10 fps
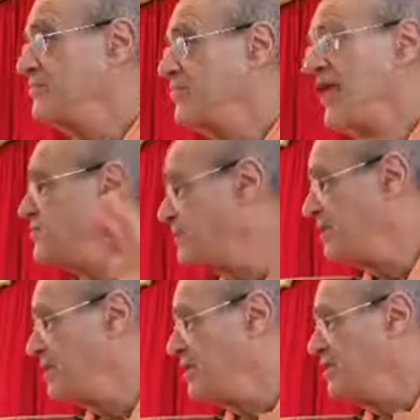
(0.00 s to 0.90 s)
They're not
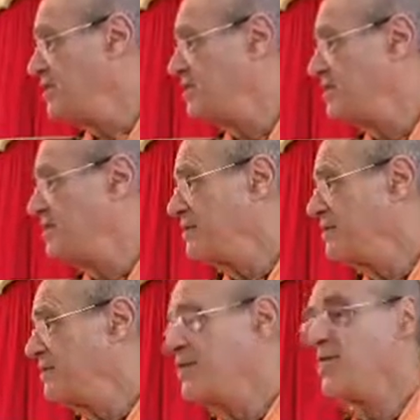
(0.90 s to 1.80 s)
seeing.
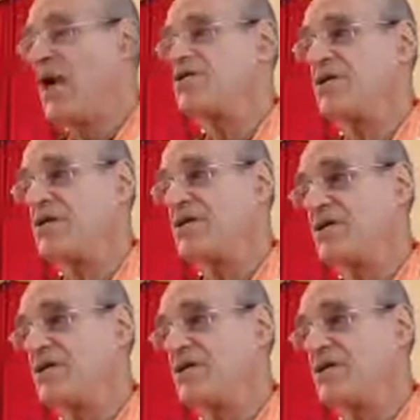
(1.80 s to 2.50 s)
They're imagining.